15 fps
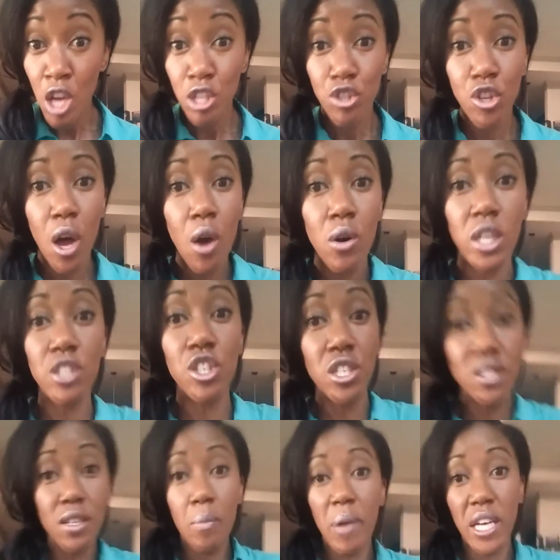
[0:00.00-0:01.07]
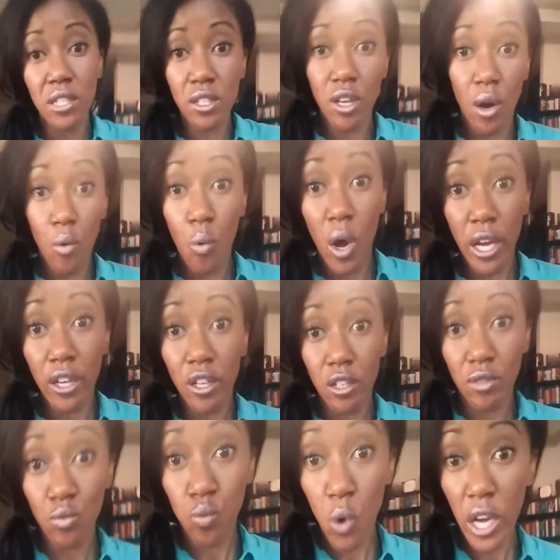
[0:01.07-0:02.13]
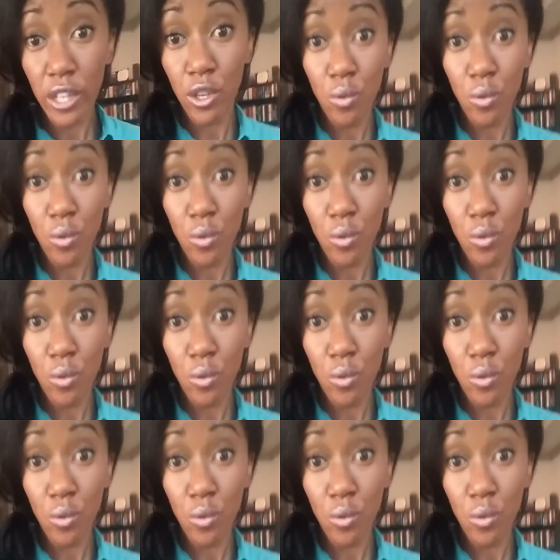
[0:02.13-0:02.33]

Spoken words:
So it just depends on what